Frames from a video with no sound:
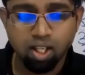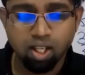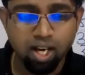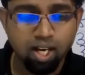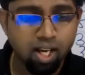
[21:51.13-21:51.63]

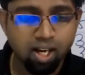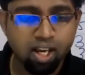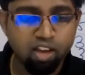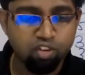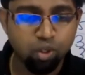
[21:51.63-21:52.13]
Like,
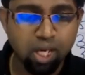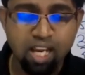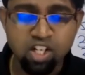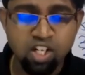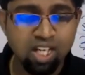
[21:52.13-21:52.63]
if you get
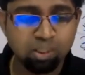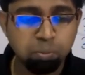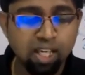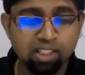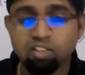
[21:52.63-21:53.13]
18
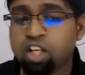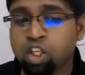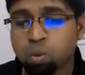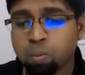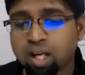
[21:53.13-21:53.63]
SBA,
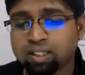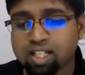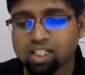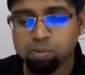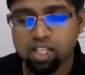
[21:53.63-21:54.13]
72 marks in
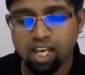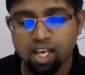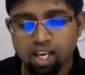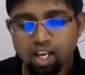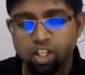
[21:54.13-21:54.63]
SBA,